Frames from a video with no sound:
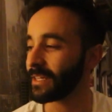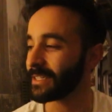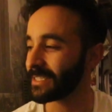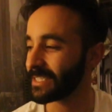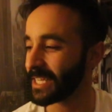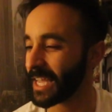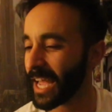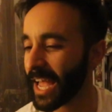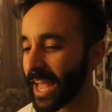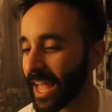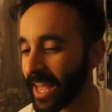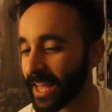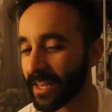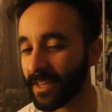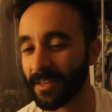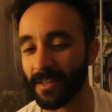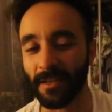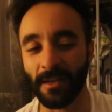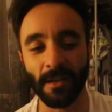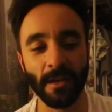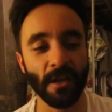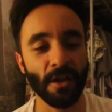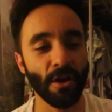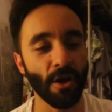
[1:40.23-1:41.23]

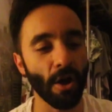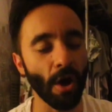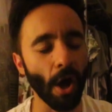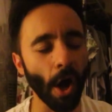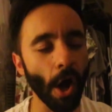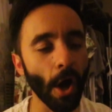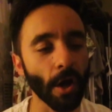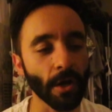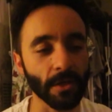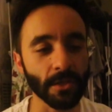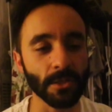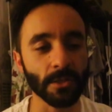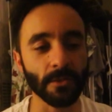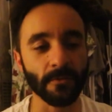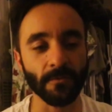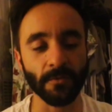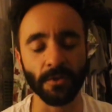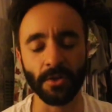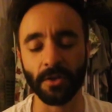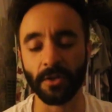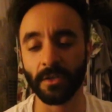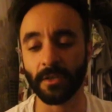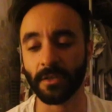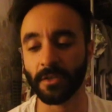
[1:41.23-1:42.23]
tan,
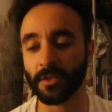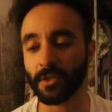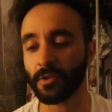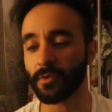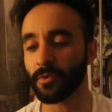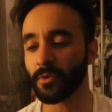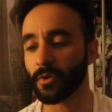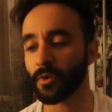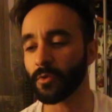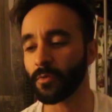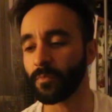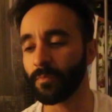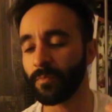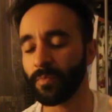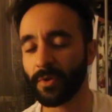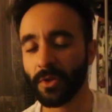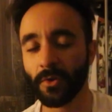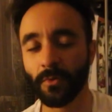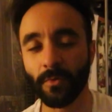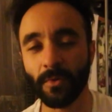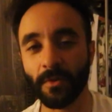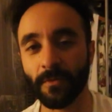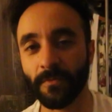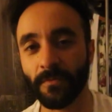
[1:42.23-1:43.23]
Oxford, you know,
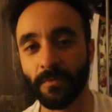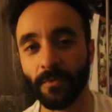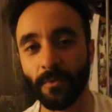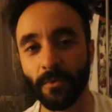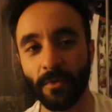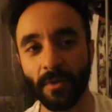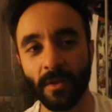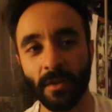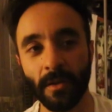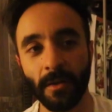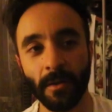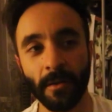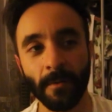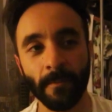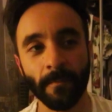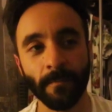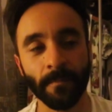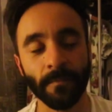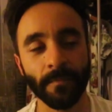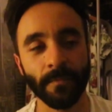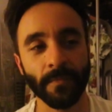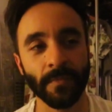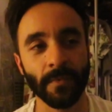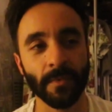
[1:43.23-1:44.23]
beautiful.
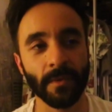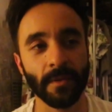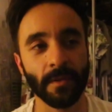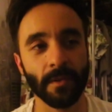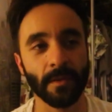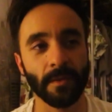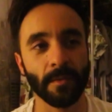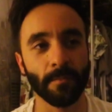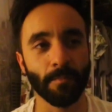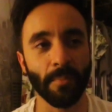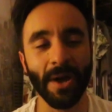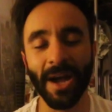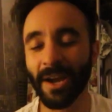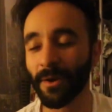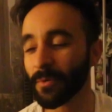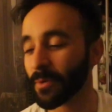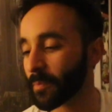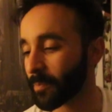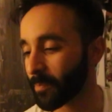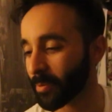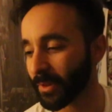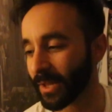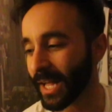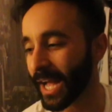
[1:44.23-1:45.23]

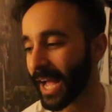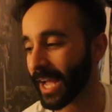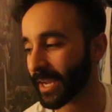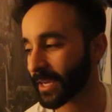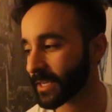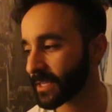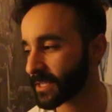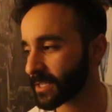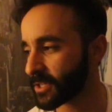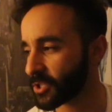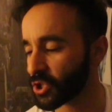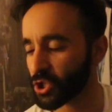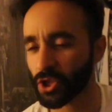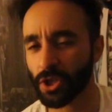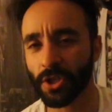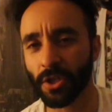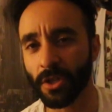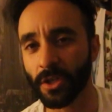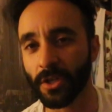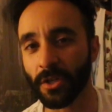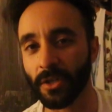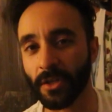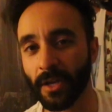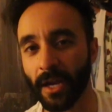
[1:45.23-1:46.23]
Pirate Blacks,
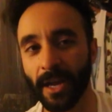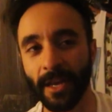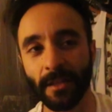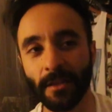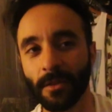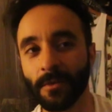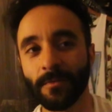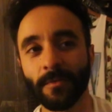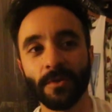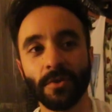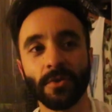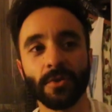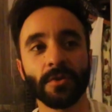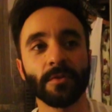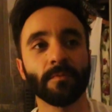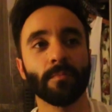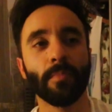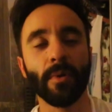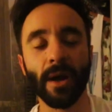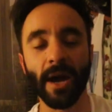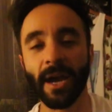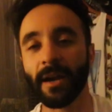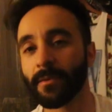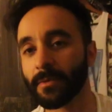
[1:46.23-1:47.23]
sure, I love a
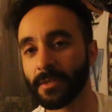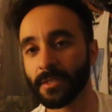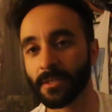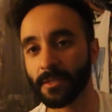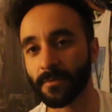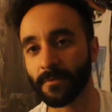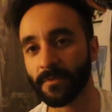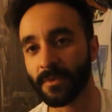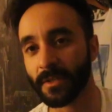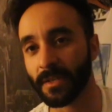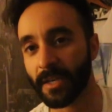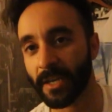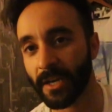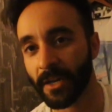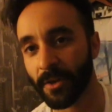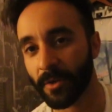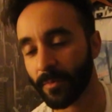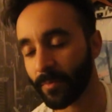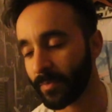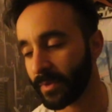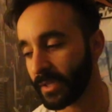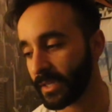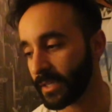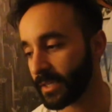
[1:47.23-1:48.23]
good Pirates of the
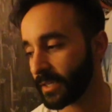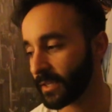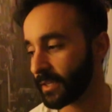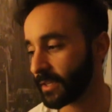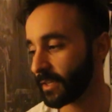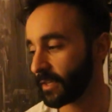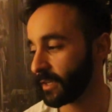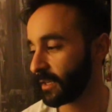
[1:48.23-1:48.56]
Caribbean.